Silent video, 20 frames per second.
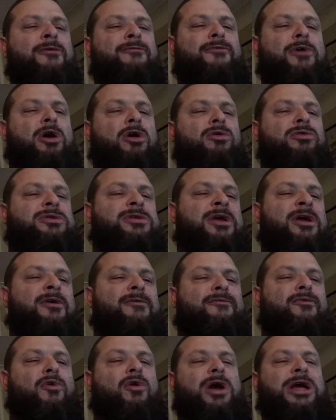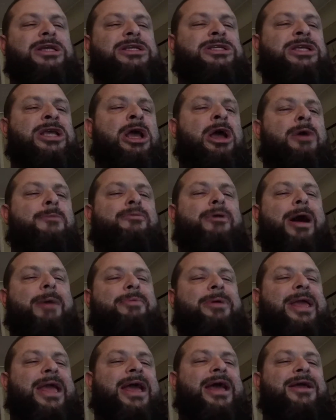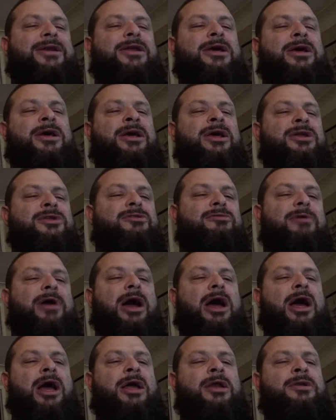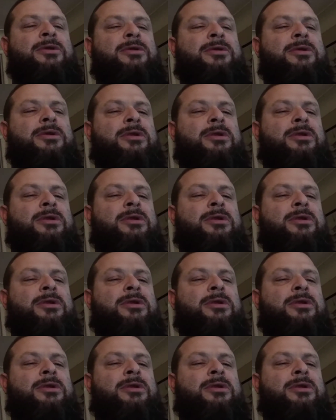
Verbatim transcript: vote, voice, propaganda, deride,